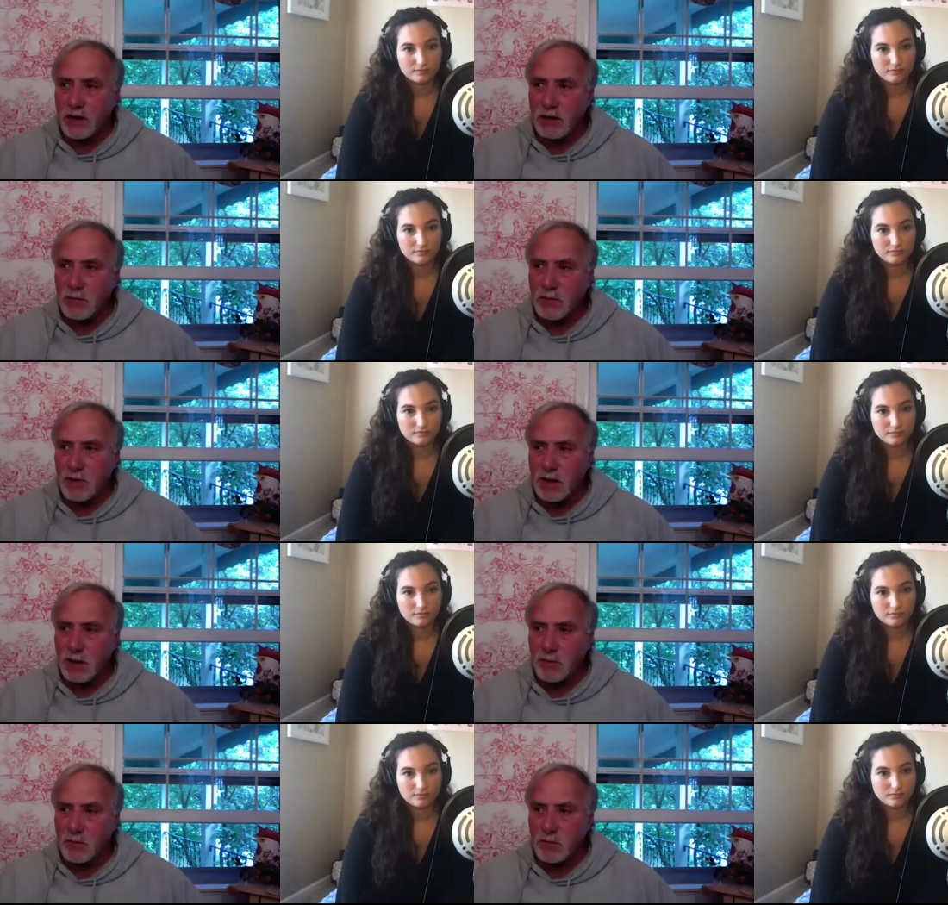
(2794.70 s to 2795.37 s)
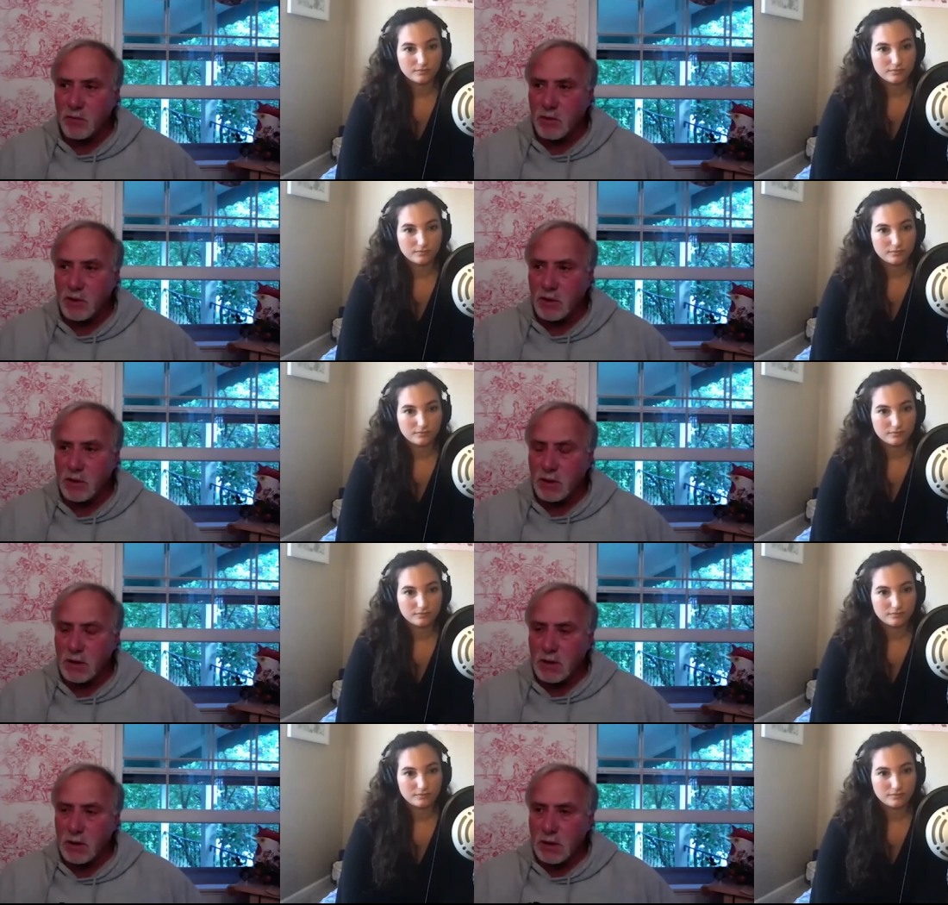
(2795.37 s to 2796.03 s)
Speaker 1: to me that the
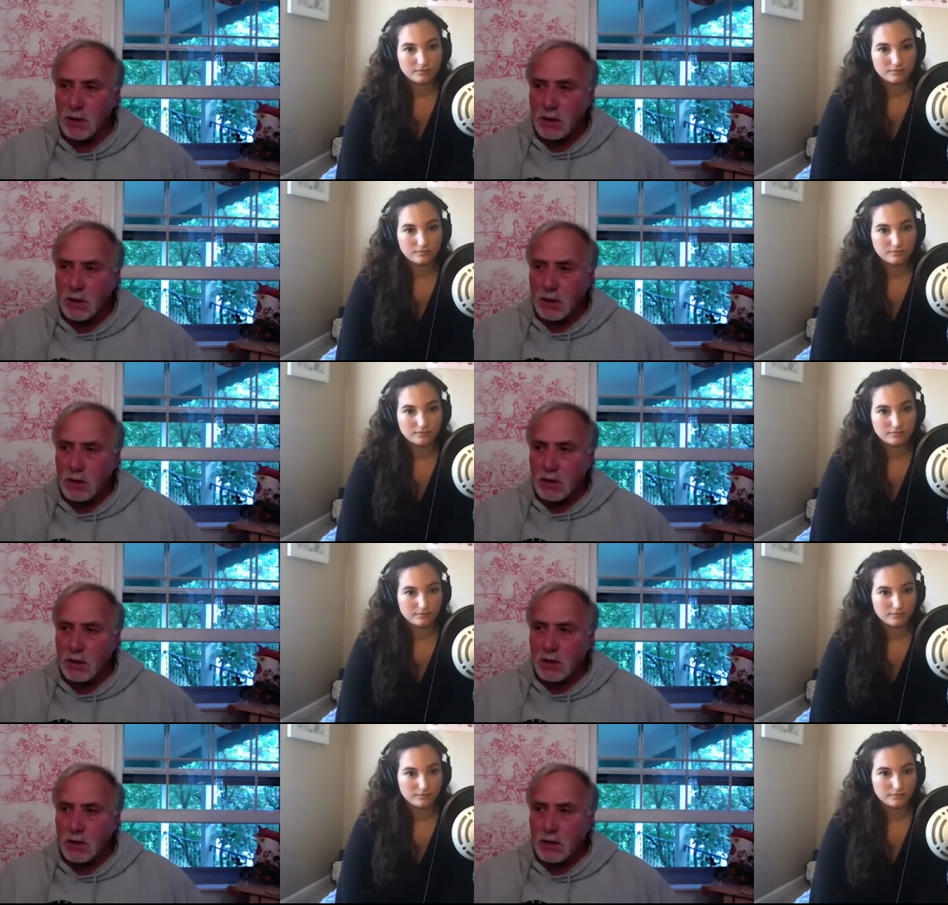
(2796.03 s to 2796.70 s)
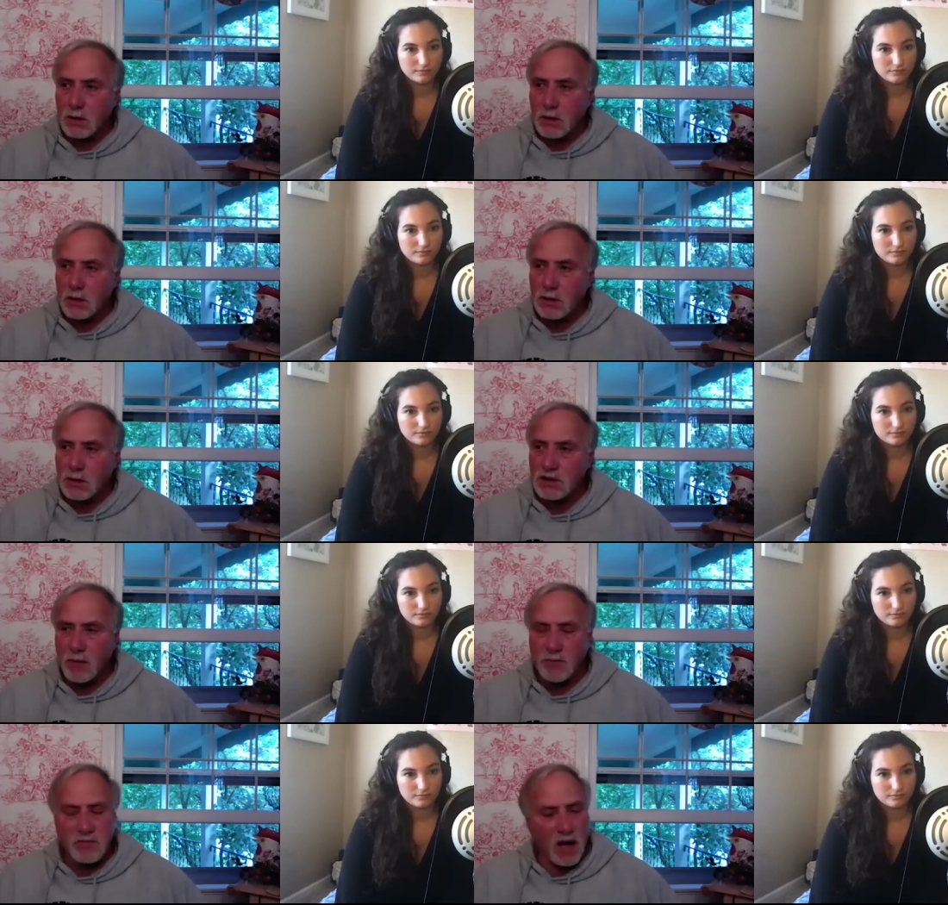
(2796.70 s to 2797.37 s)

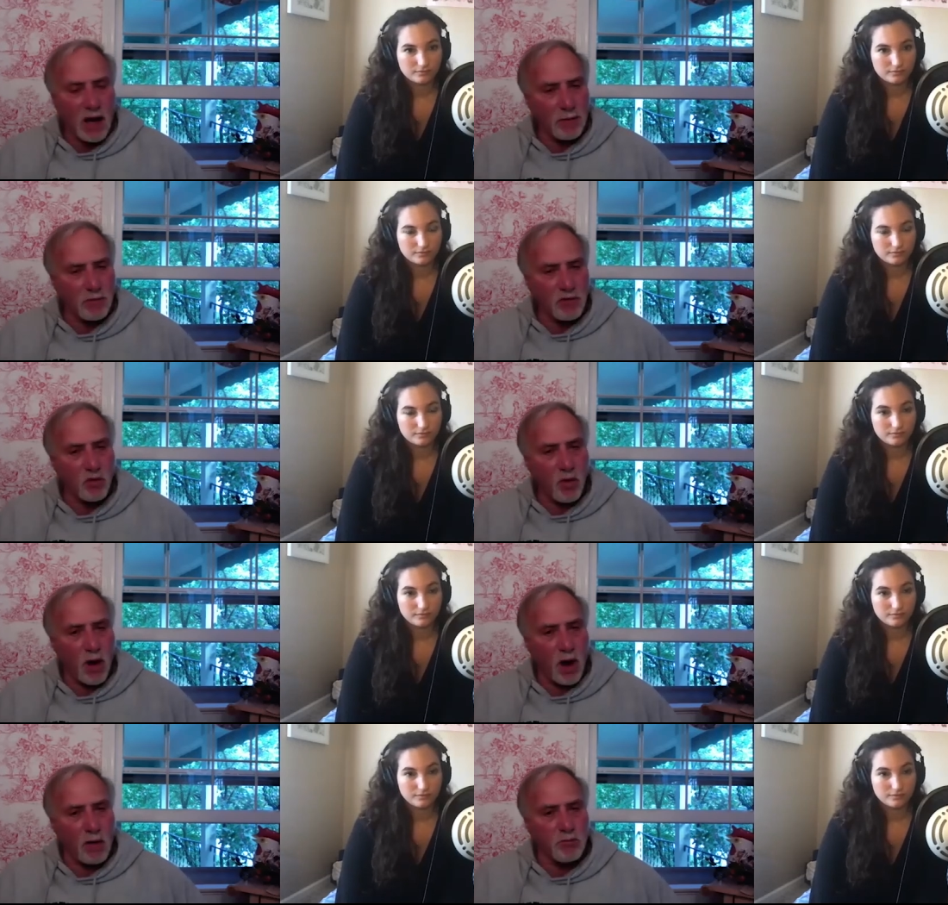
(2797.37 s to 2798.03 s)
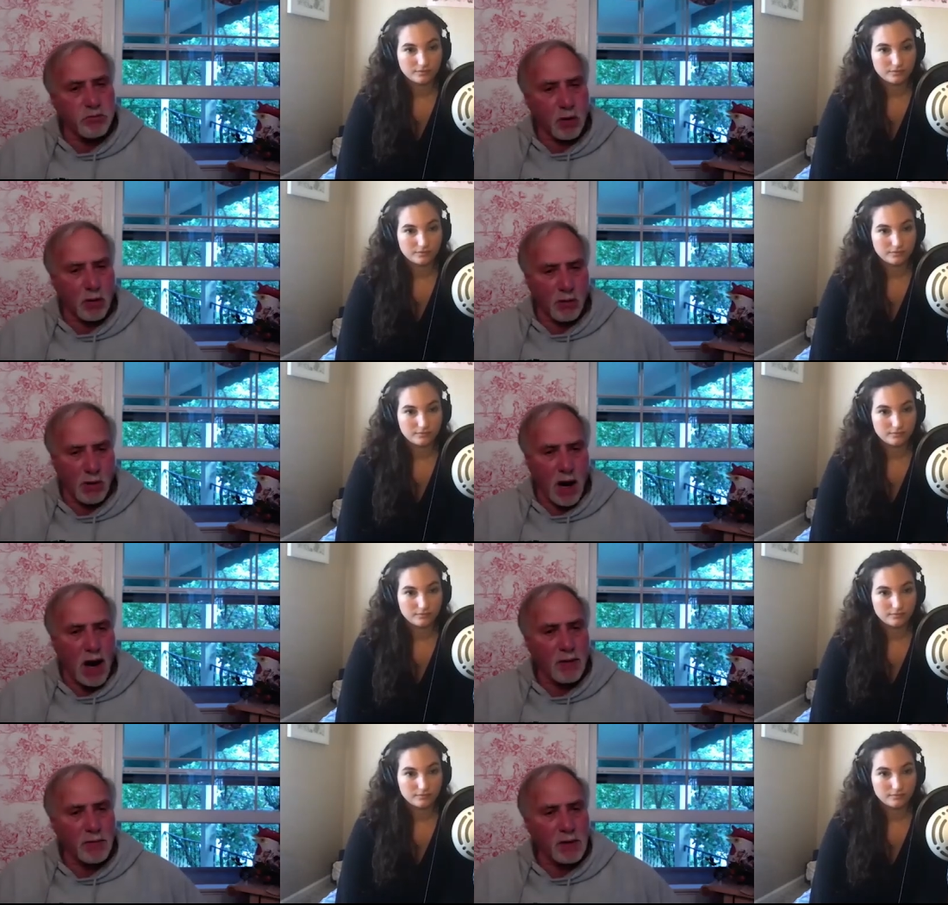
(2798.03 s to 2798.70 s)
sometimes a
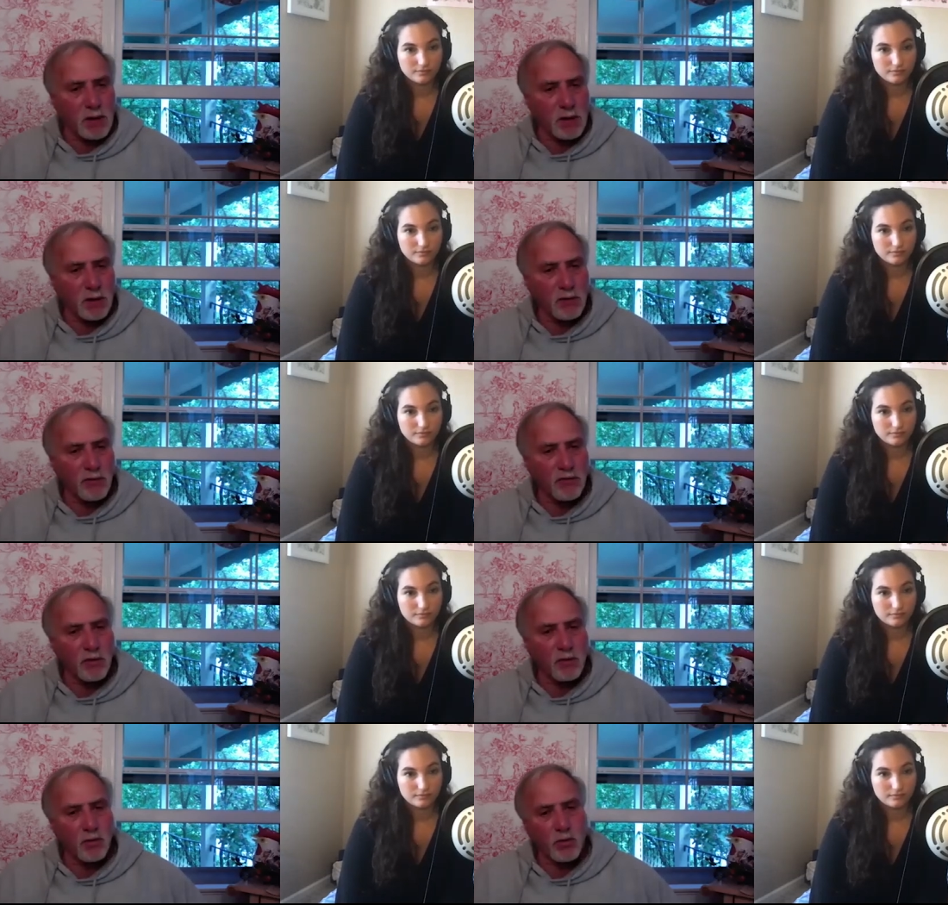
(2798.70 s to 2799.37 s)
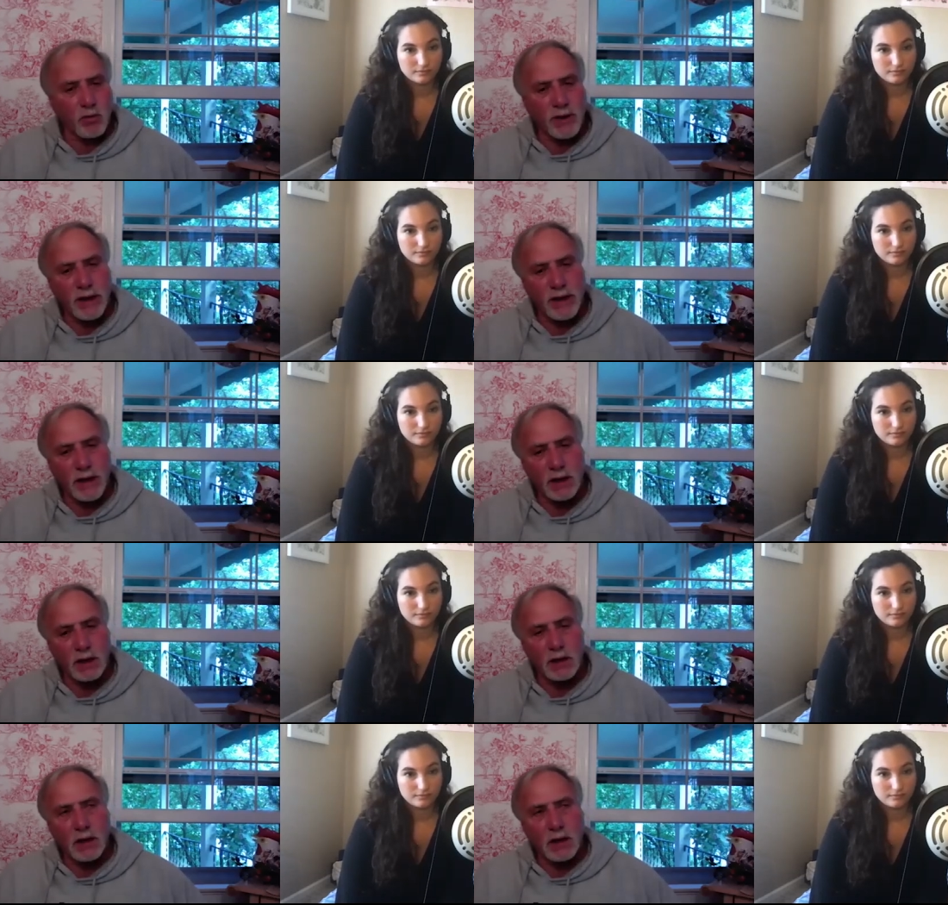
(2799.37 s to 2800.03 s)
barometer for reading